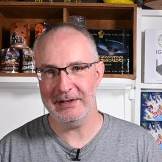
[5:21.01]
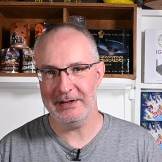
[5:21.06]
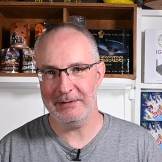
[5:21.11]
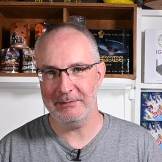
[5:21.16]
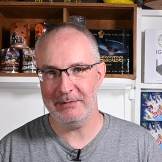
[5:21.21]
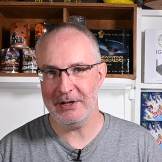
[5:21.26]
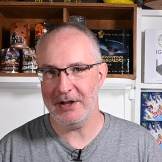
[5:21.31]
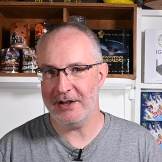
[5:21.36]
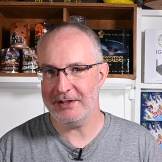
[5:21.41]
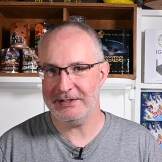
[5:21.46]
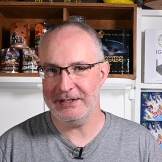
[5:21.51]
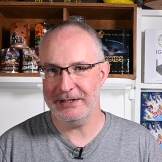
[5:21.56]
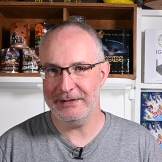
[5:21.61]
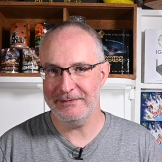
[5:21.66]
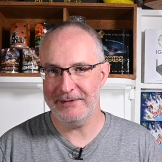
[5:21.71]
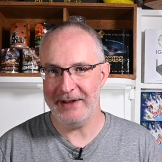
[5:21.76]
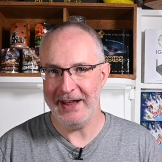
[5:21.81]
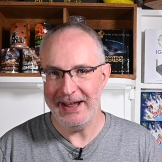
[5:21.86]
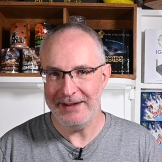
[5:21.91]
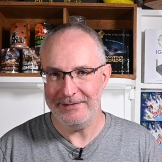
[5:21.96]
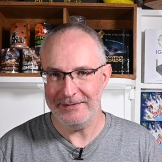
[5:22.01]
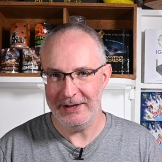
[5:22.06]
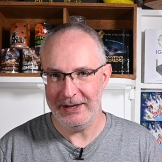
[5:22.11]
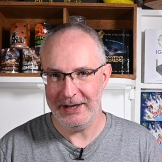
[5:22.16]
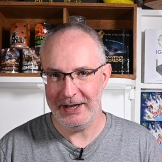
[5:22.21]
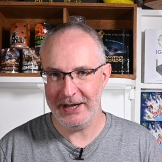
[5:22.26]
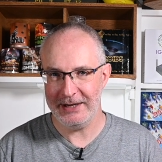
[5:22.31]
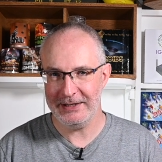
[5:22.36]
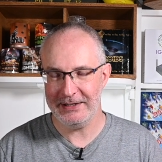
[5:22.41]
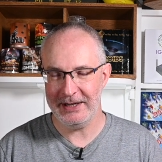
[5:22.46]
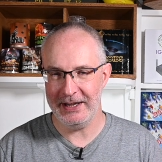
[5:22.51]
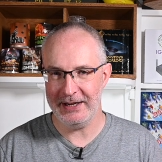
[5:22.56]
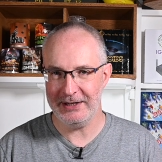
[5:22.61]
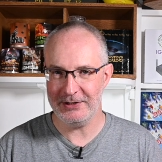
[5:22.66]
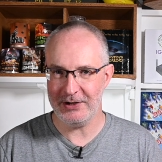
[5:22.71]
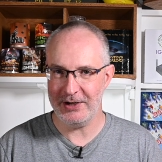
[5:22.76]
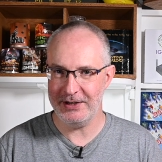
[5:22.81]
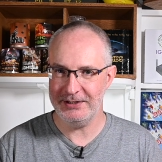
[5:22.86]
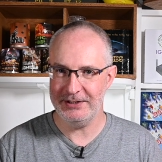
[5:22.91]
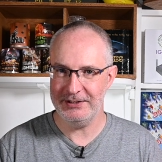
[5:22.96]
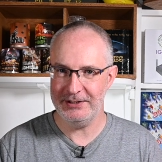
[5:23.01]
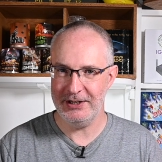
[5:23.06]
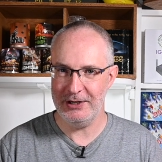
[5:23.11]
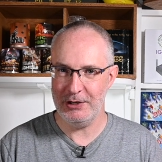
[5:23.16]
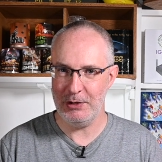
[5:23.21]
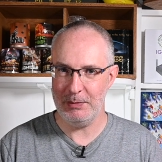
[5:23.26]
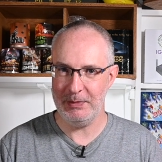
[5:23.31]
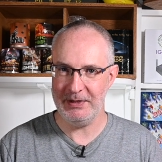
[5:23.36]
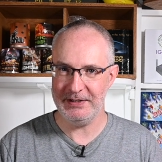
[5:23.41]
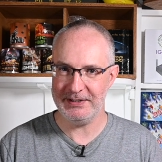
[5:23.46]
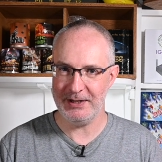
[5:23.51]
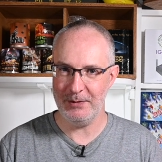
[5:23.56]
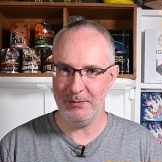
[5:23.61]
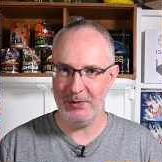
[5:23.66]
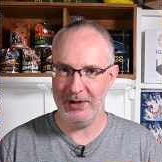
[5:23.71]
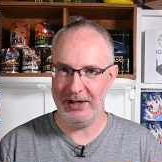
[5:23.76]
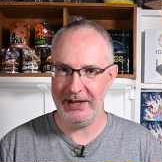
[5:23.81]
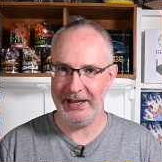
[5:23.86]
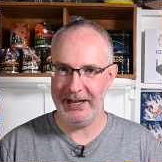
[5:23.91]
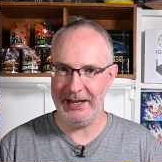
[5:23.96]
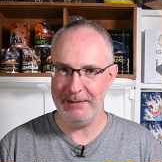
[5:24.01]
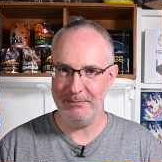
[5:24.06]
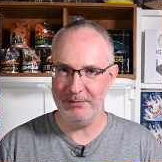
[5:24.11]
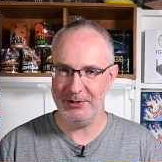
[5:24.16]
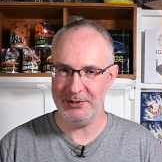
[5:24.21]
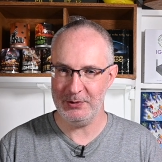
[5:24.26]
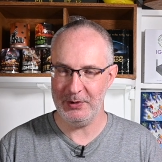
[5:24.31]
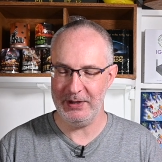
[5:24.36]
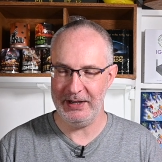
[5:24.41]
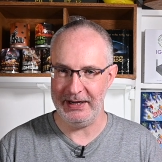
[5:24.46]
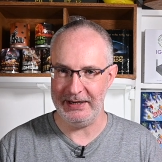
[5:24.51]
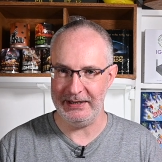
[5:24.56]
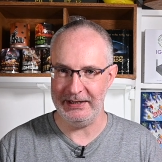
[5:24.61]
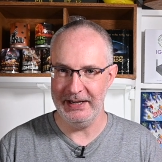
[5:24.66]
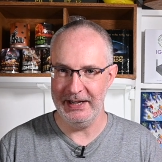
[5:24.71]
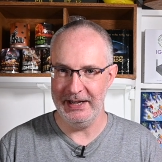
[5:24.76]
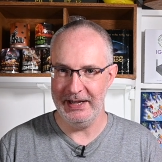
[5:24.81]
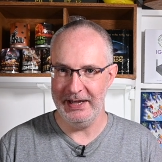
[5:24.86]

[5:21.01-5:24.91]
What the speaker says: lasting forever, and Igniter 2 would be somewhere in between.